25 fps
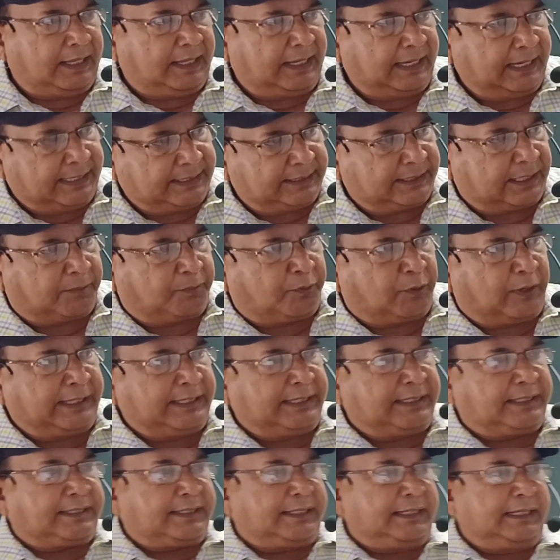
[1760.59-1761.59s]
Another
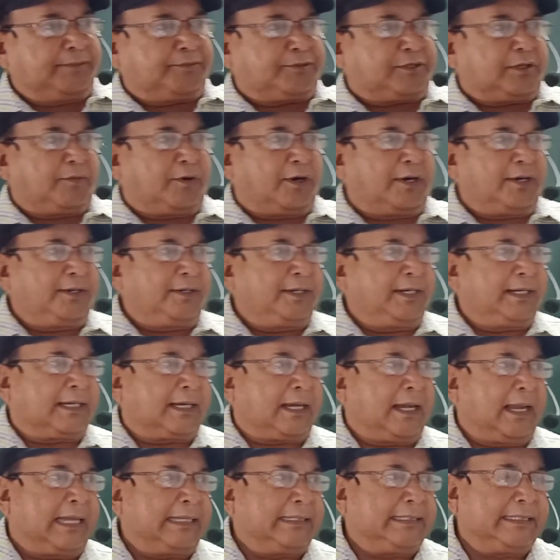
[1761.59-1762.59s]
point, if subordinate
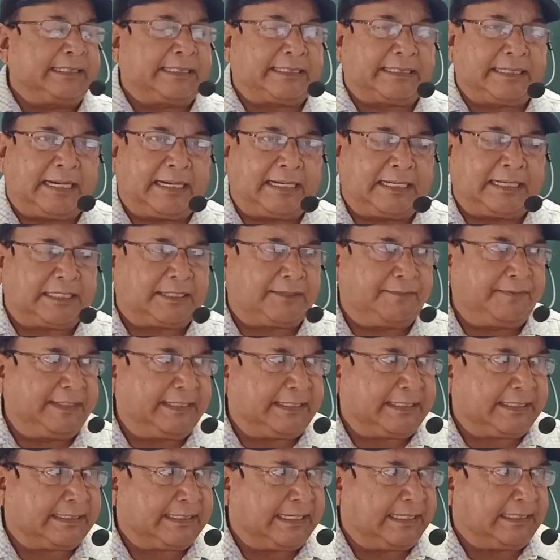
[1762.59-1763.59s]
clause starts
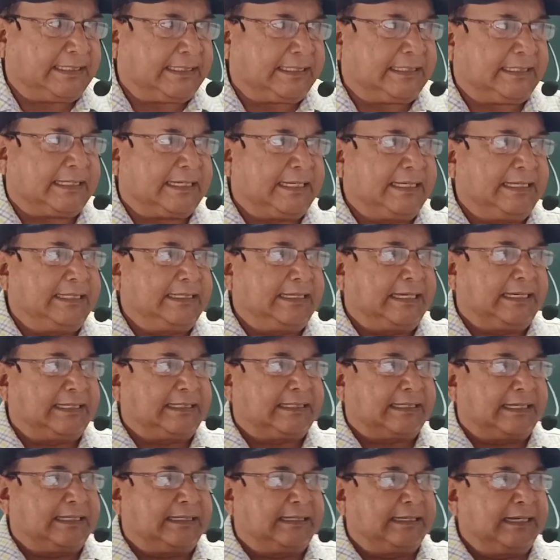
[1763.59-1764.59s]
with such
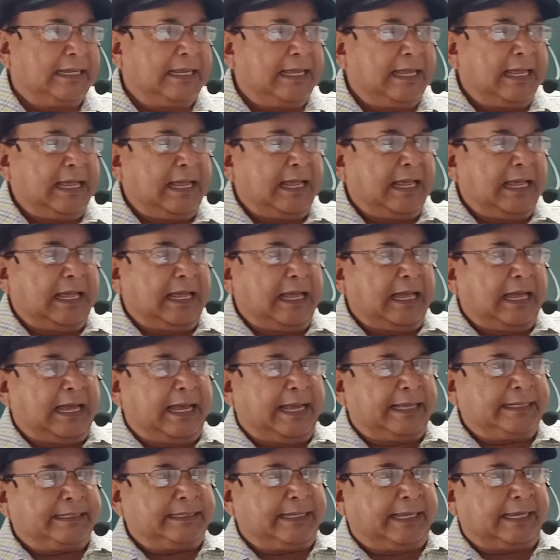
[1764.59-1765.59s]
conjunction
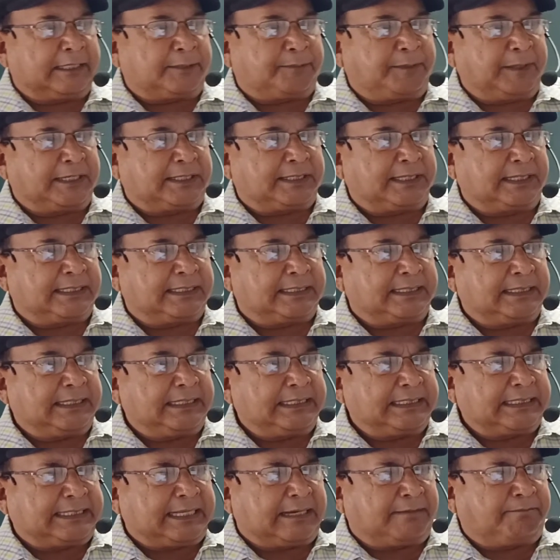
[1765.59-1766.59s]
and expresses
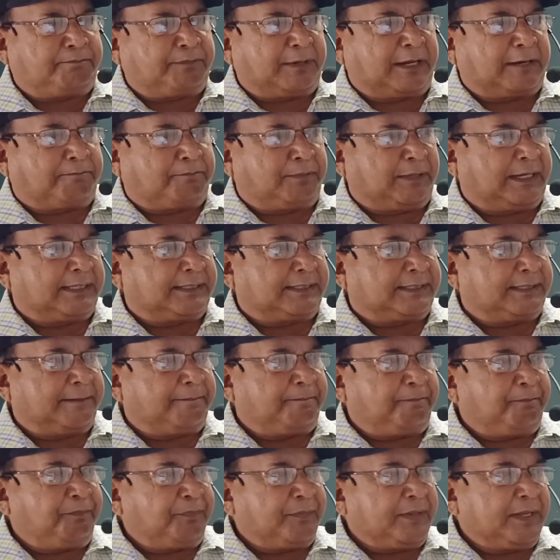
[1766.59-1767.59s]
some purpose,
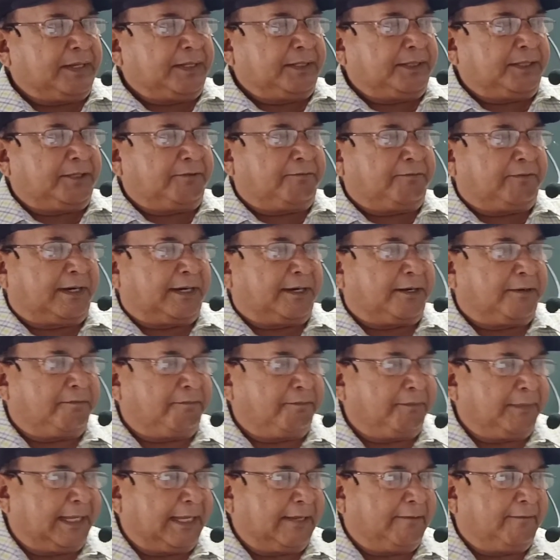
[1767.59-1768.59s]
the word
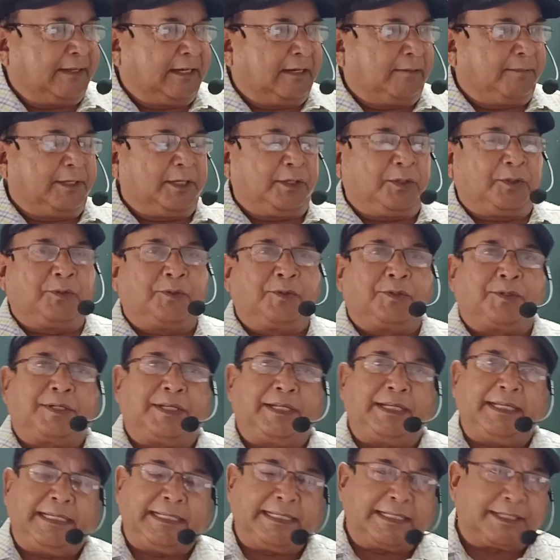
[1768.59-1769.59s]
may will be used
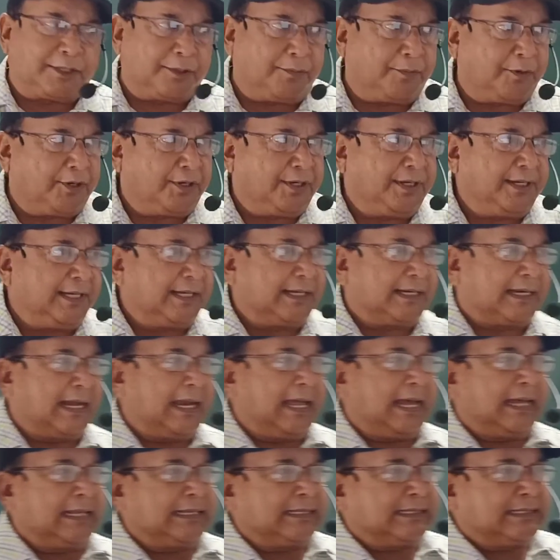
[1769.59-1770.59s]
in subordinate
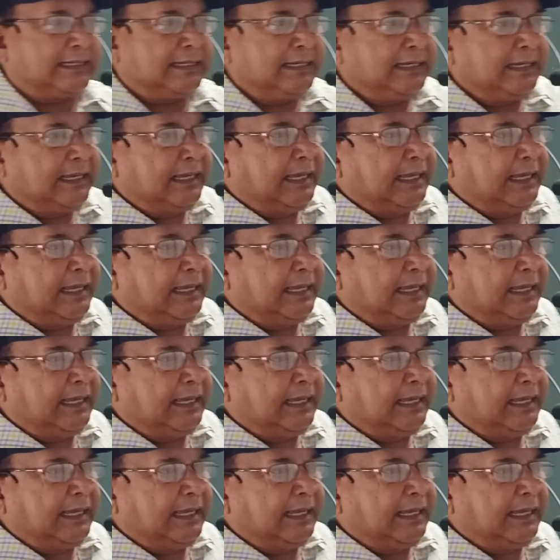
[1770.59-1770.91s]
clause